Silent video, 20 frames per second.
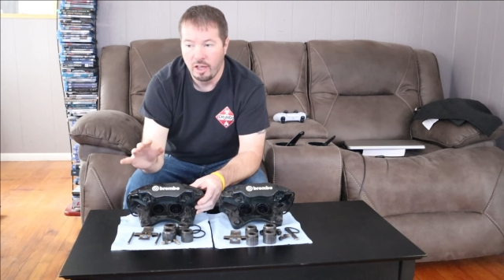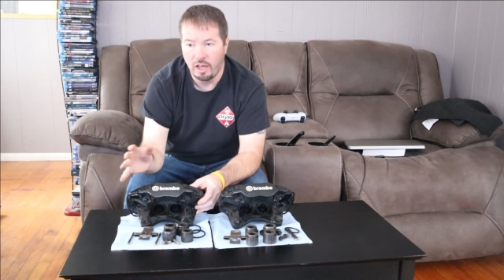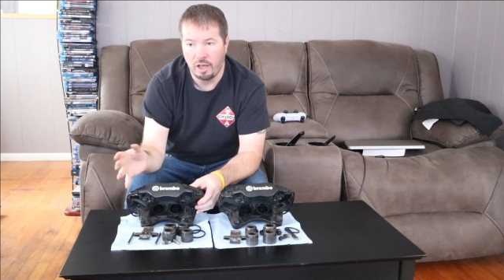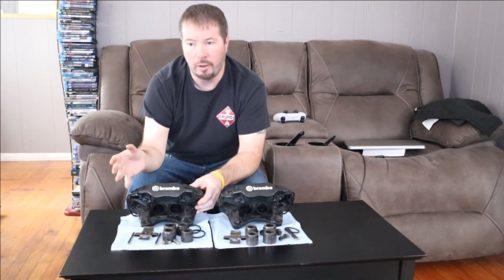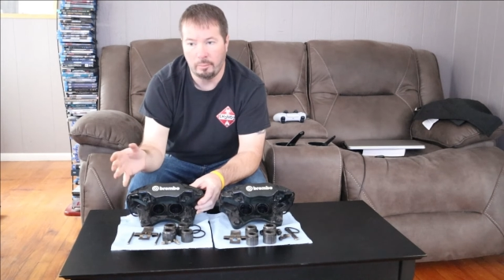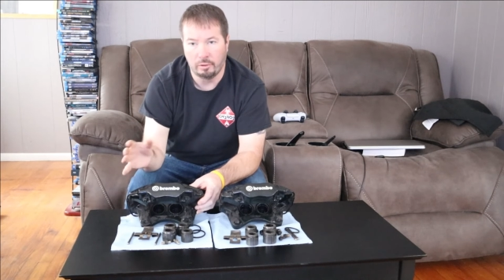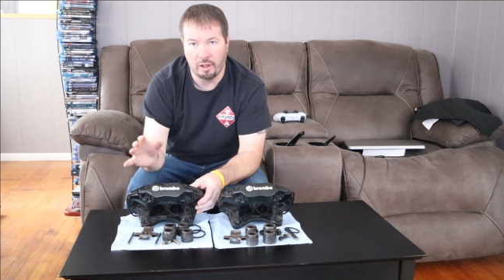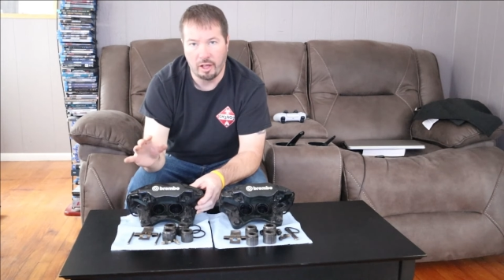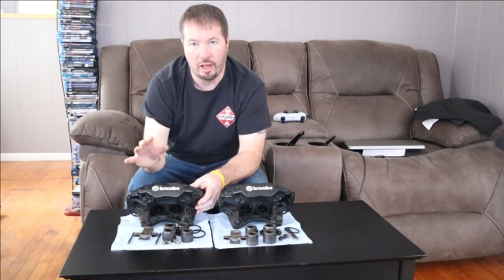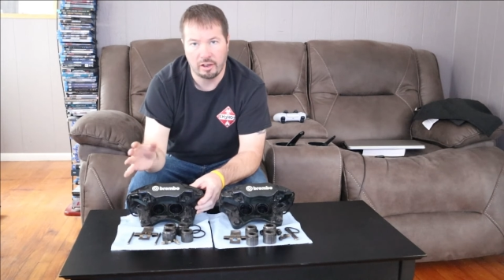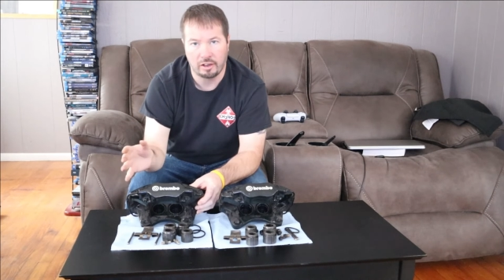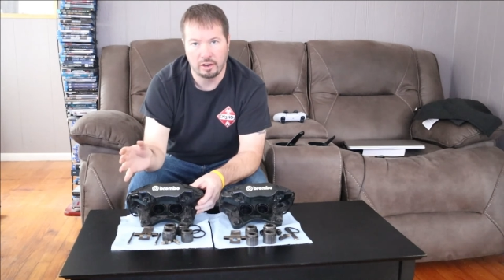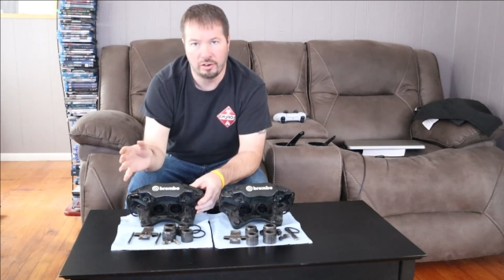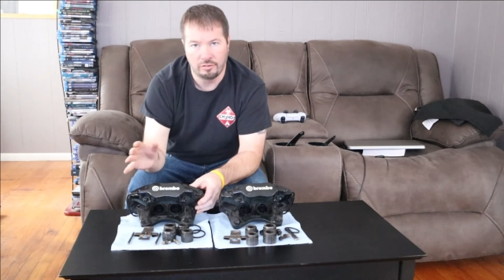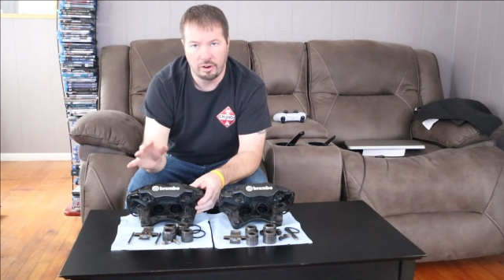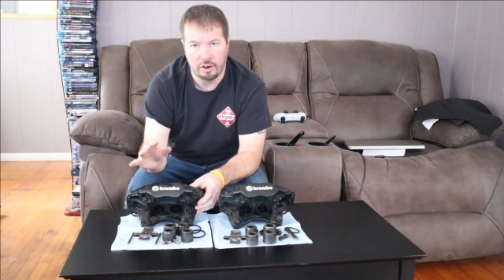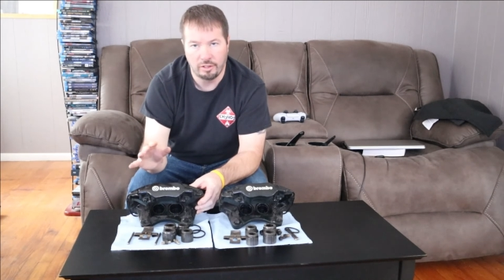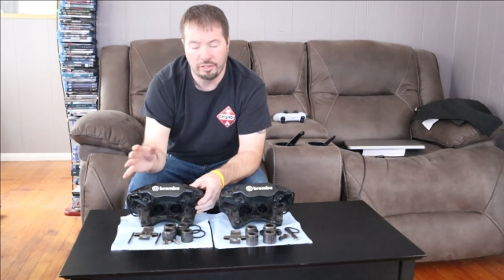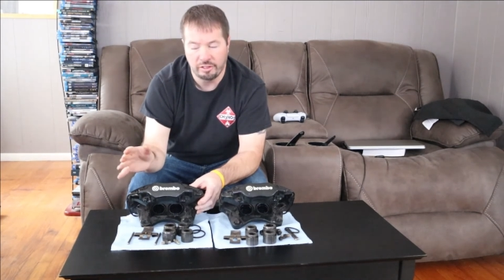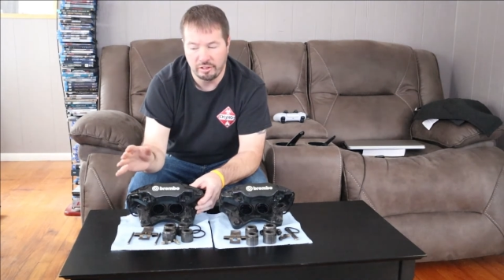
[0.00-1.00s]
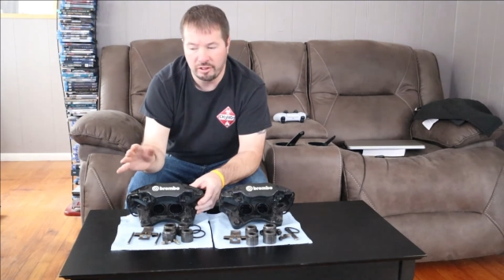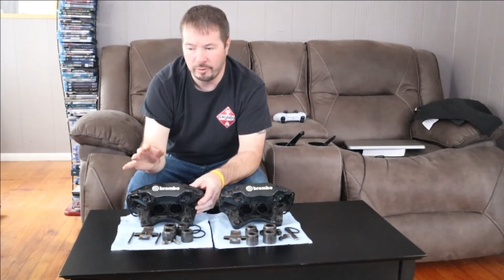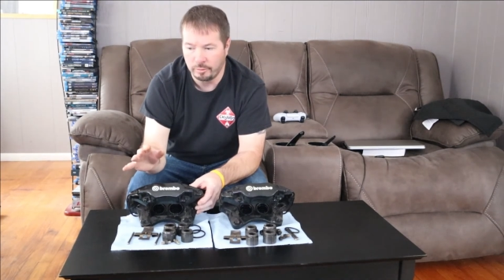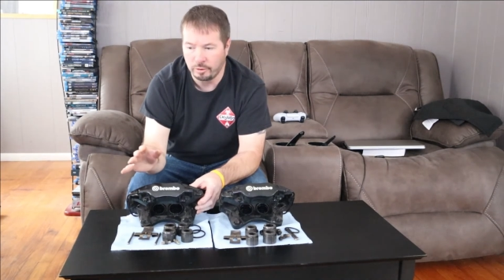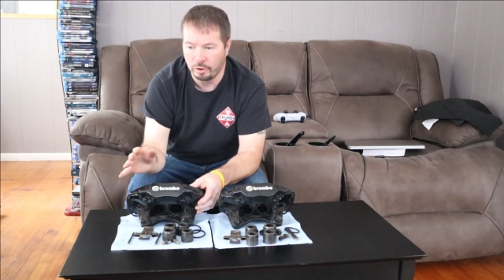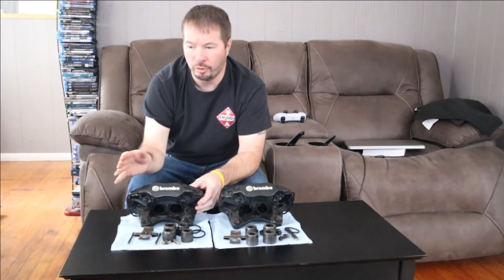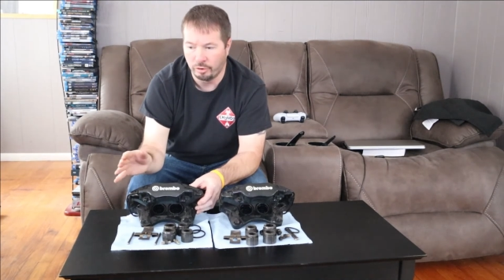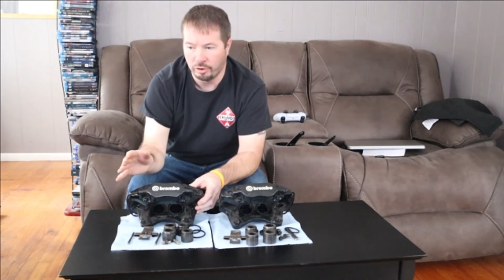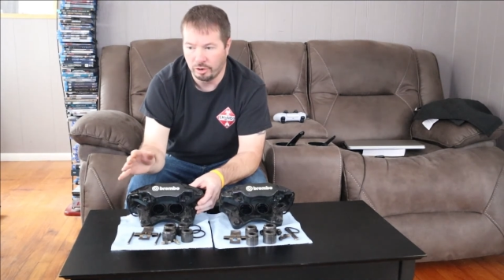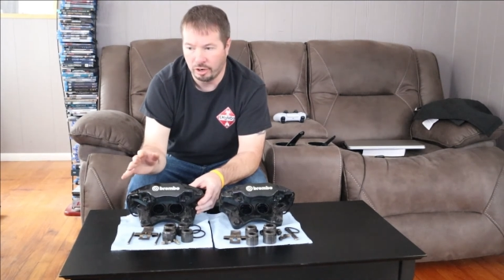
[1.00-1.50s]
a black and red theme
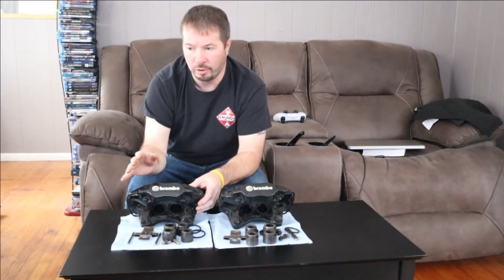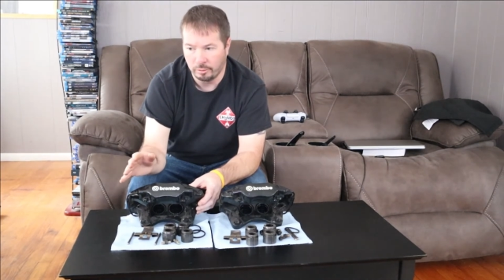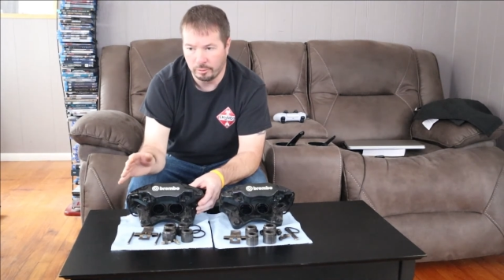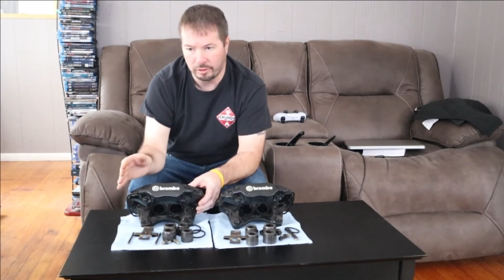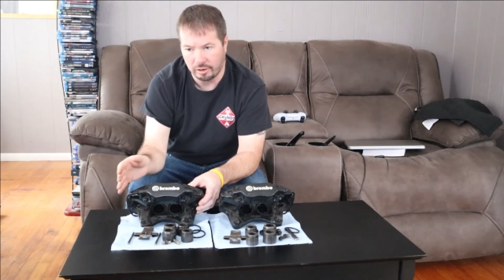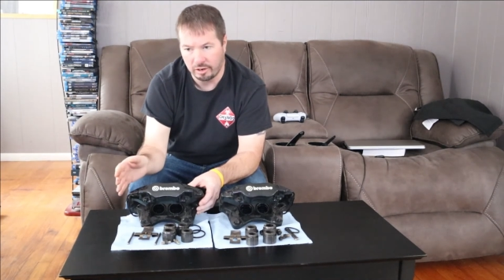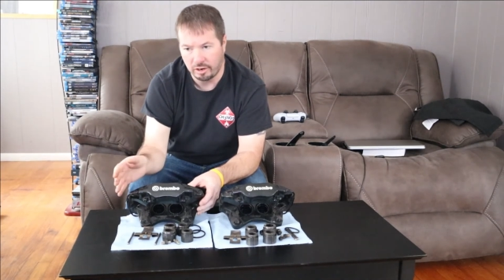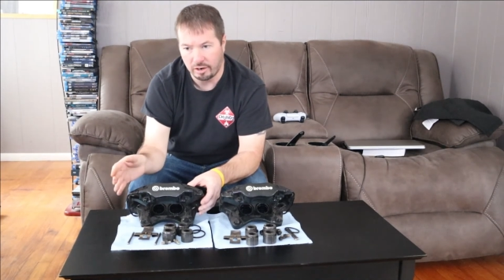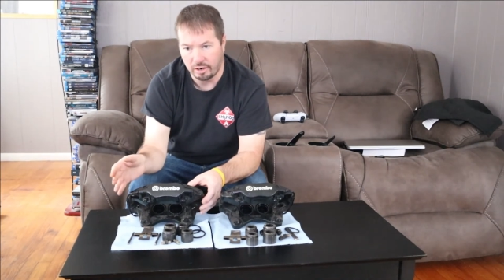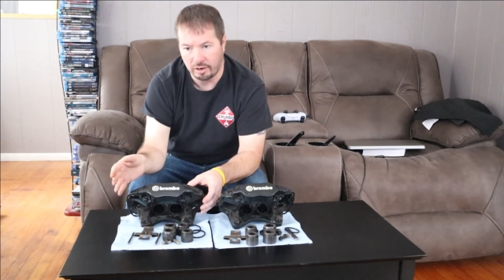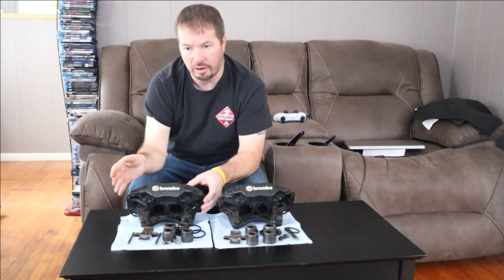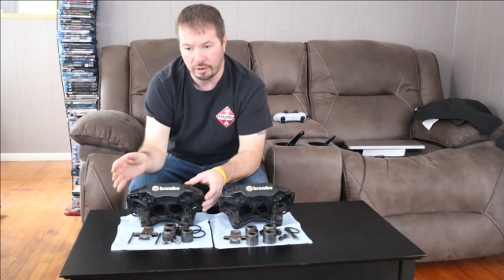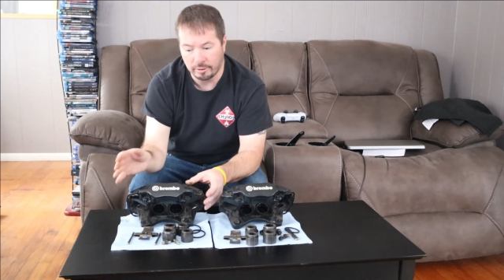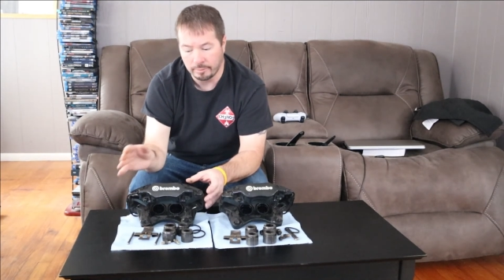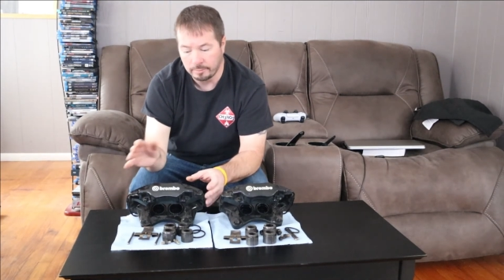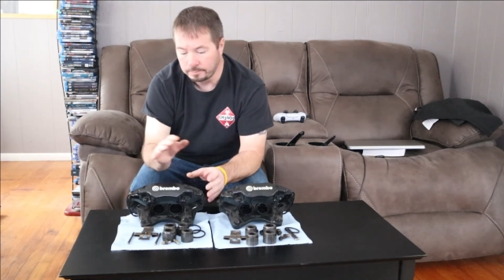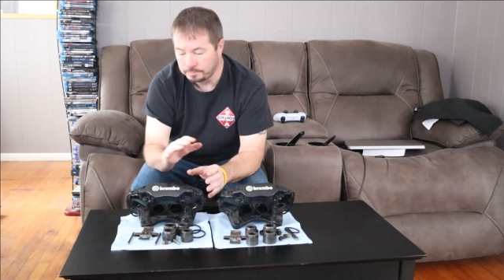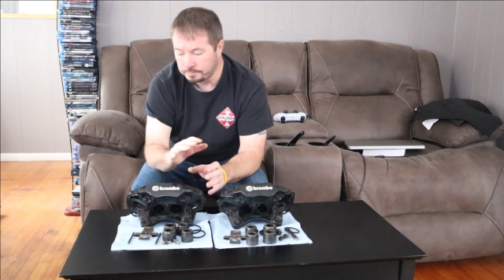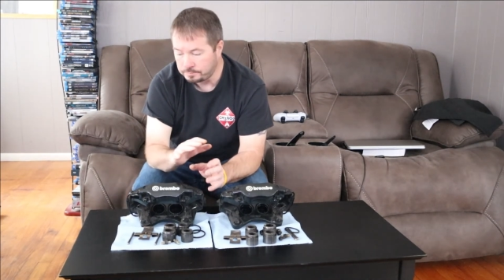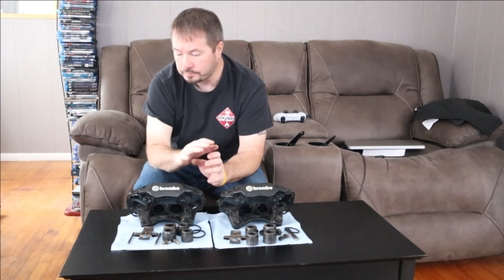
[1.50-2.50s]
going on with the car